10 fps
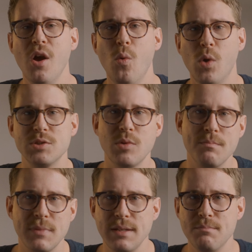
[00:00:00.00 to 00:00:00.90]
what do I
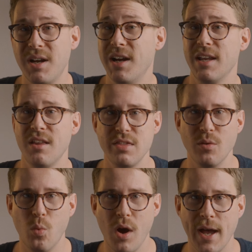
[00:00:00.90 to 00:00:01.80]
mean by the
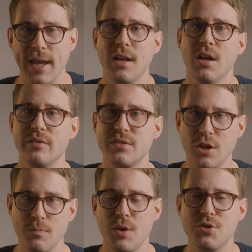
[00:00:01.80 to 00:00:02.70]
why of
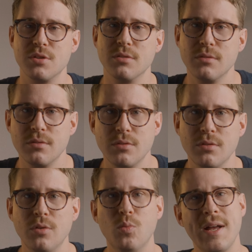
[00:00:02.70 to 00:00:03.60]
slow motion?
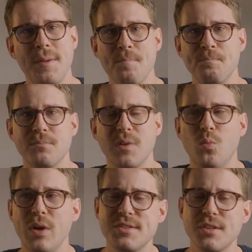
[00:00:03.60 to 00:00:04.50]
Well,
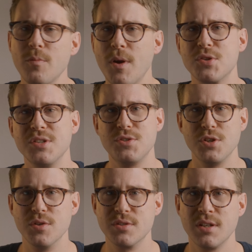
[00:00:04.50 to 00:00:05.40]
when slow motion is
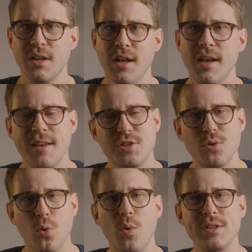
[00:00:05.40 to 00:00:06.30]
used, there should
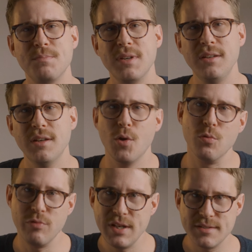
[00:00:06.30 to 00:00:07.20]
always be a
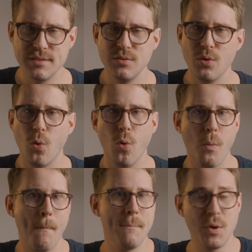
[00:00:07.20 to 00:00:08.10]
reason
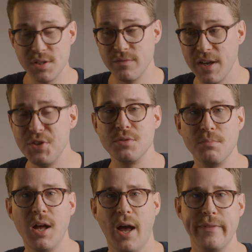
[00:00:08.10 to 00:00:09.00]
or motivation
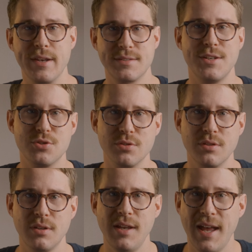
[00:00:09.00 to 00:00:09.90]
behind the decision,
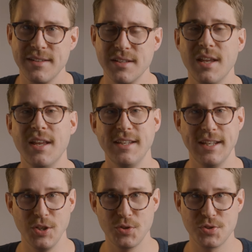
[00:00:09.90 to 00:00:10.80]
and
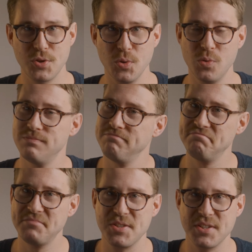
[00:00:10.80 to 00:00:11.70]
it looks cool
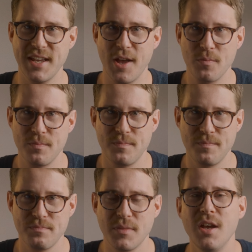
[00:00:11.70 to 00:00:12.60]
doesn't count.
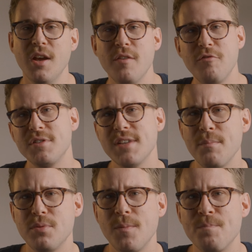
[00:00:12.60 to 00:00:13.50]
For
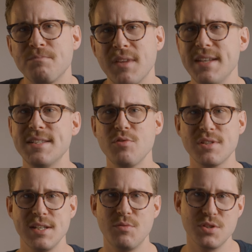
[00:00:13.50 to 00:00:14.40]
example, is there a
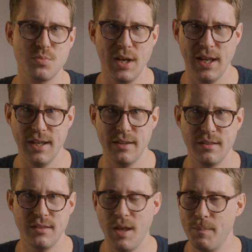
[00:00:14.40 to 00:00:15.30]
sequence where
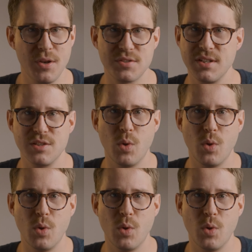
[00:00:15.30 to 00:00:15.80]
a person is